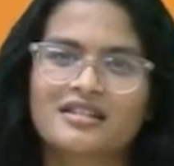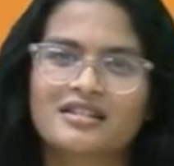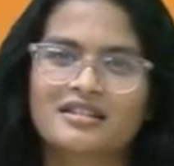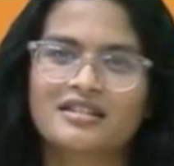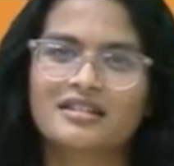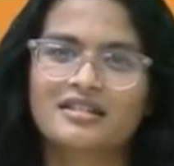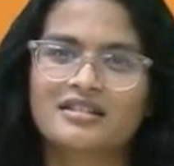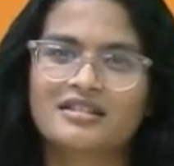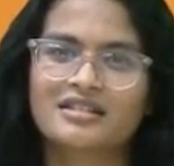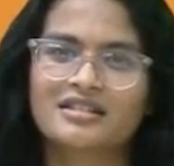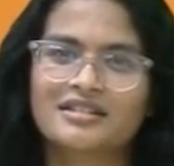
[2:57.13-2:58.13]

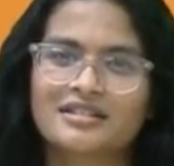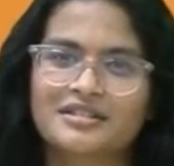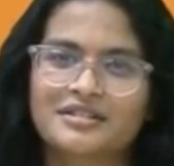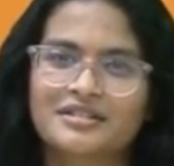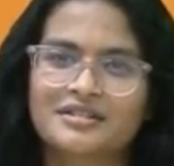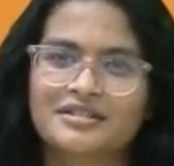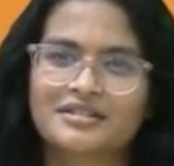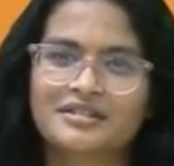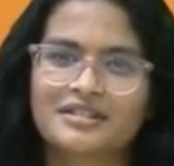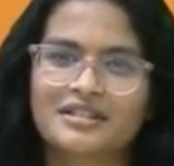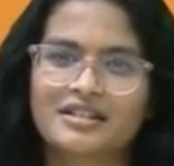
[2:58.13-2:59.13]

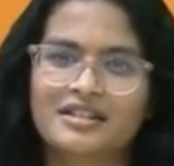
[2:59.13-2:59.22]
This person isn't speaking.